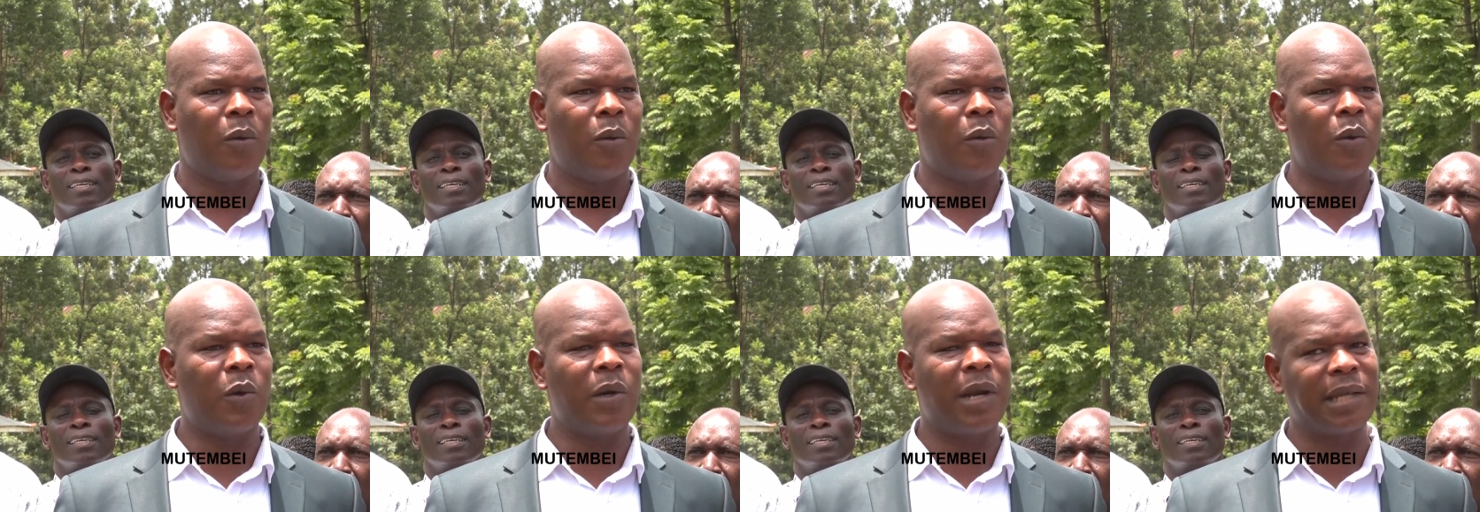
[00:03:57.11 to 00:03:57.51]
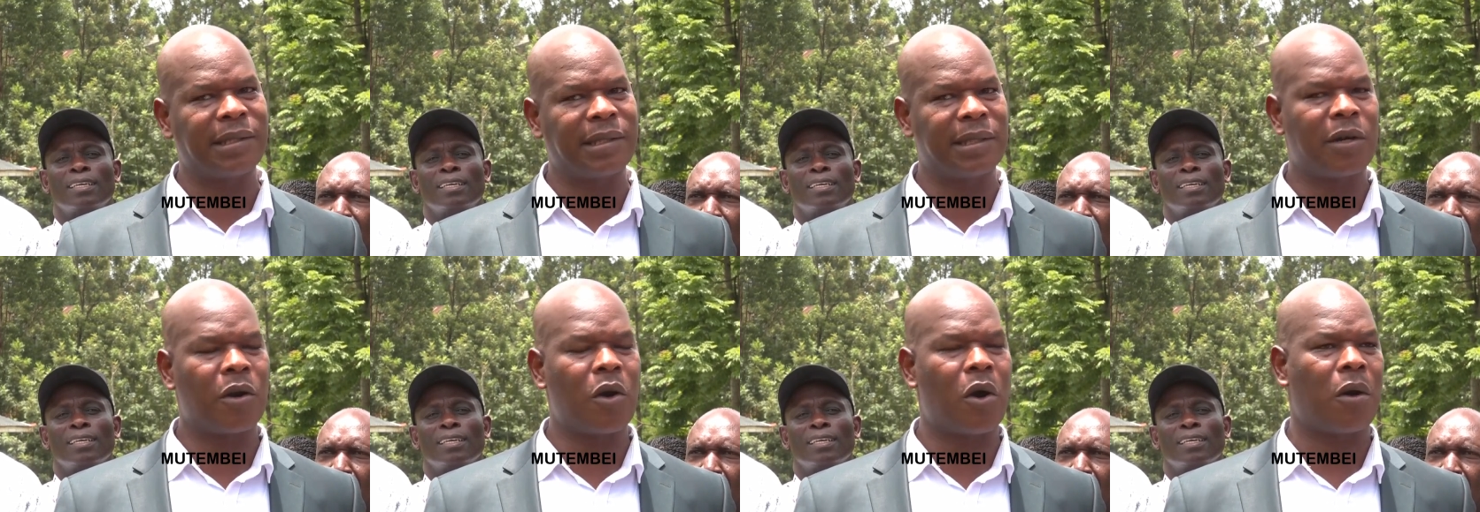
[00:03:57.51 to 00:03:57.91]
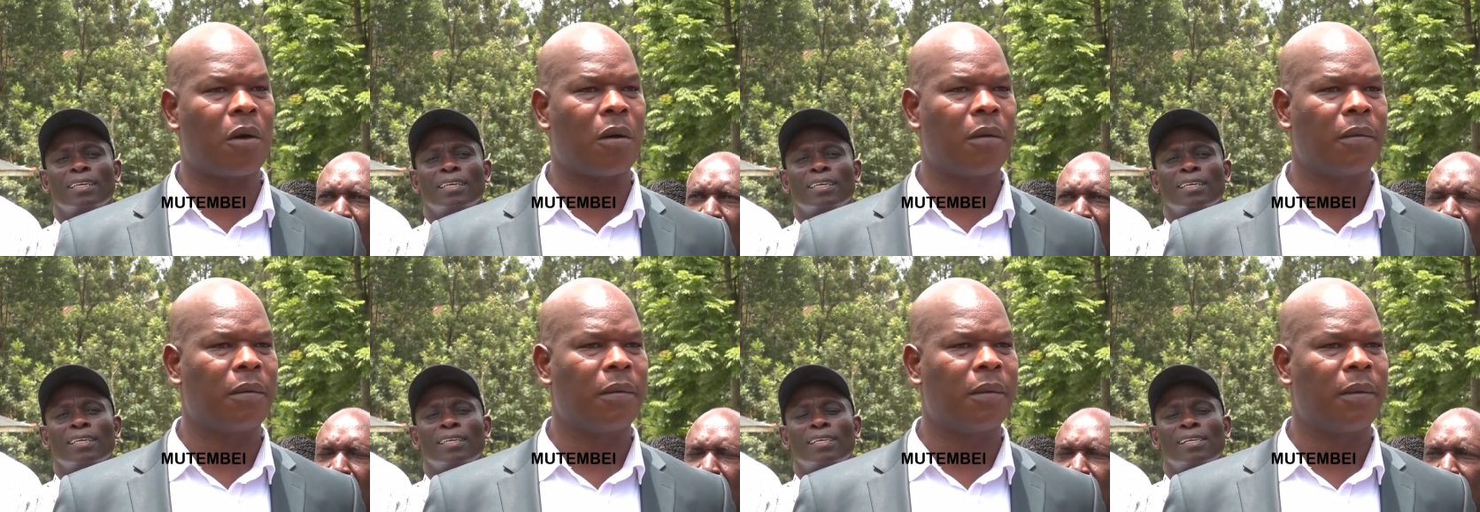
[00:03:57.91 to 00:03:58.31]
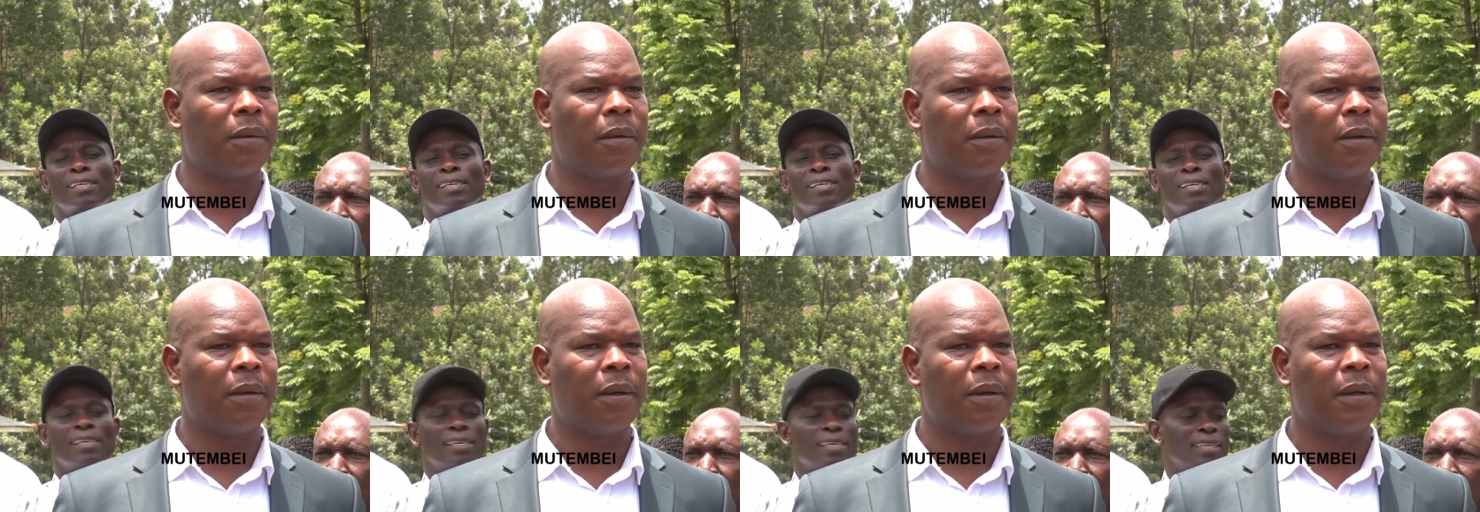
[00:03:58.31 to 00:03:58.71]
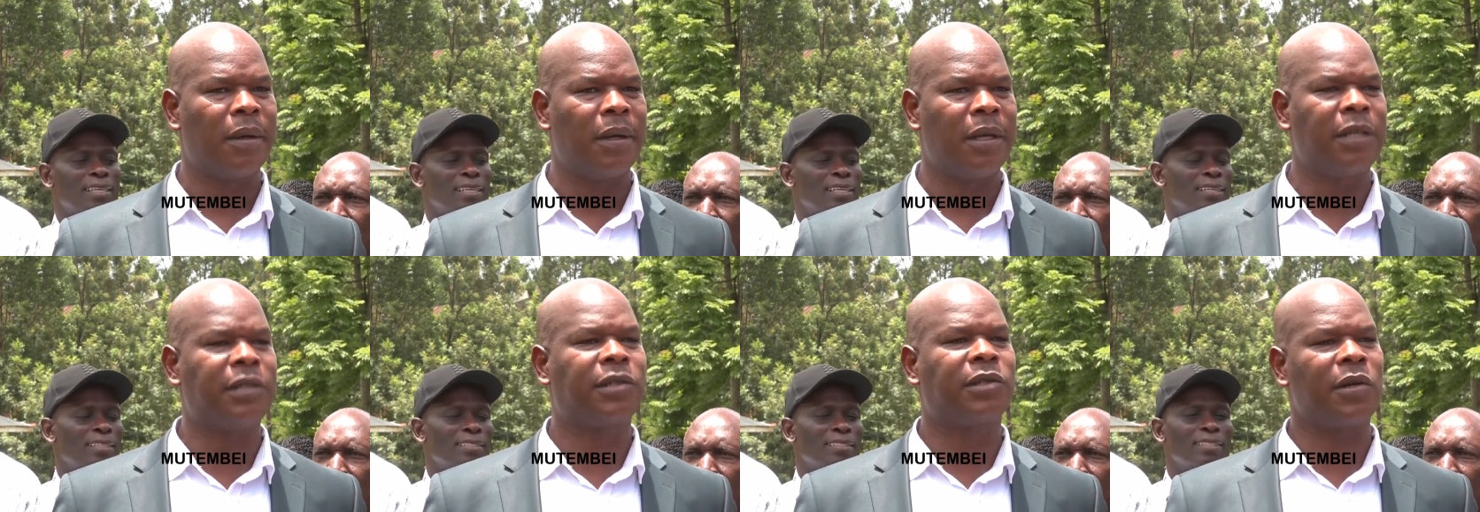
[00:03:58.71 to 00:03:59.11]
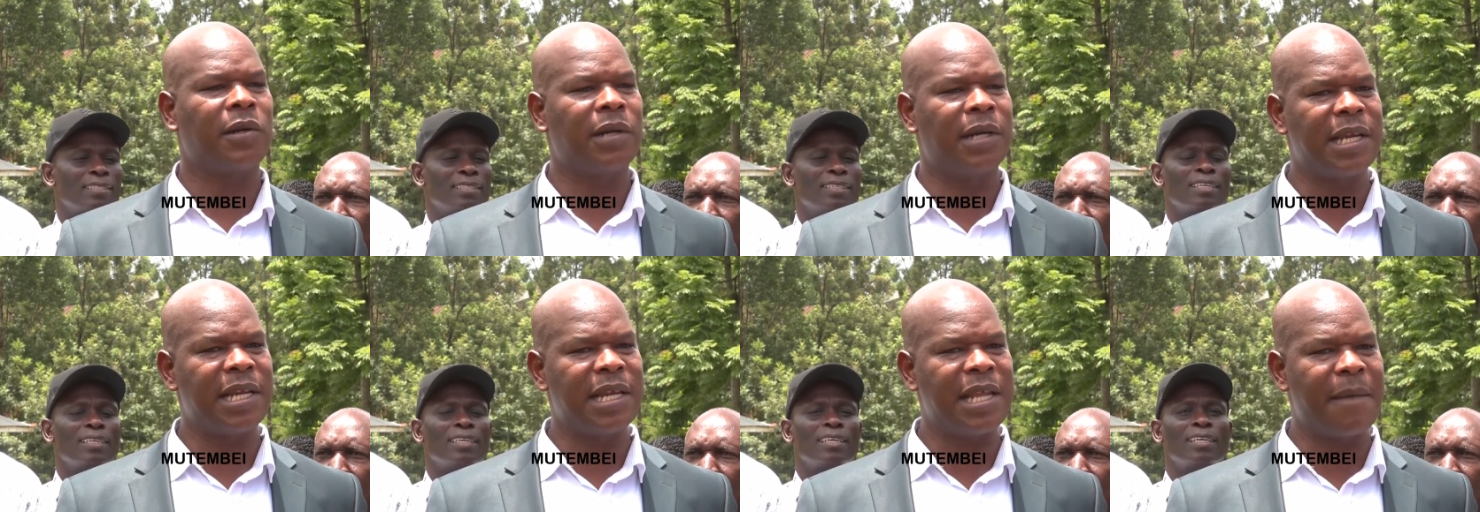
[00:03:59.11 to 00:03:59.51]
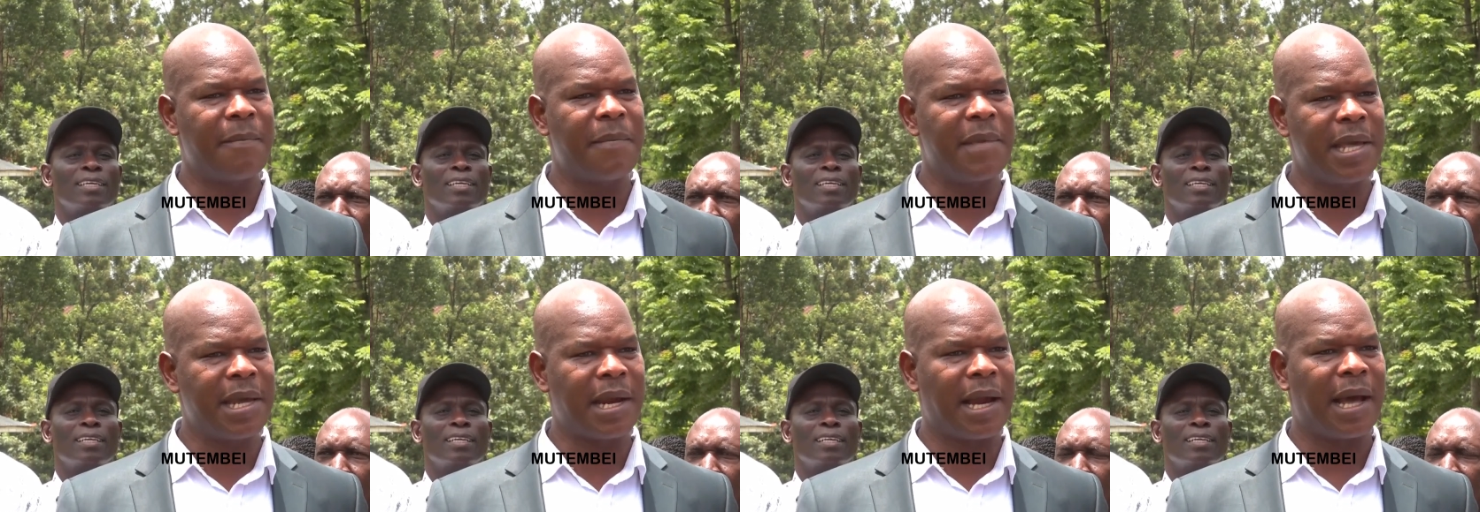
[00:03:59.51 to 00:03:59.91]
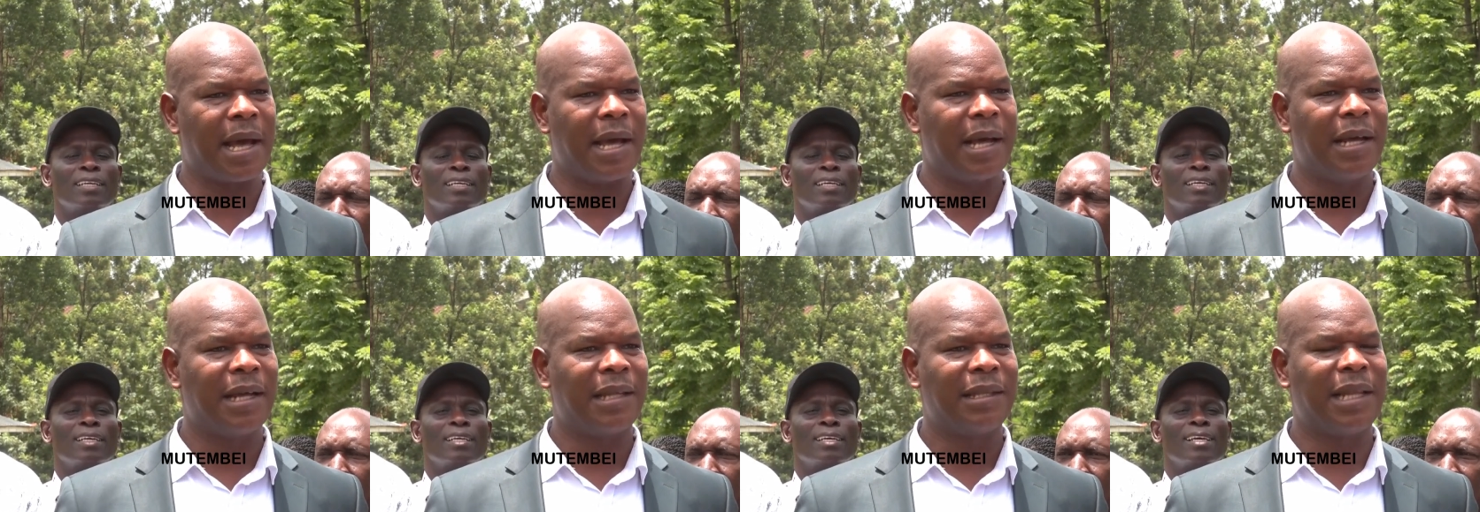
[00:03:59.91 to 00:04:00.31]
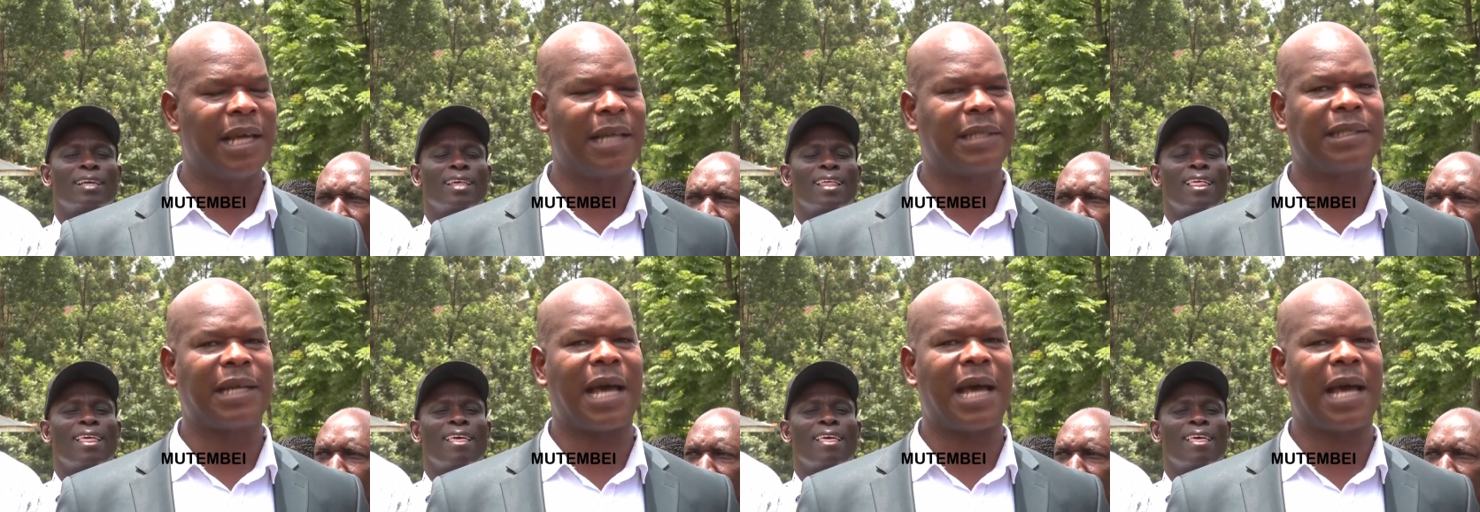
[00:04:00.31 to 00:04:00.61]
Speaker 1: Who doesn't know? It's only in Nyamira that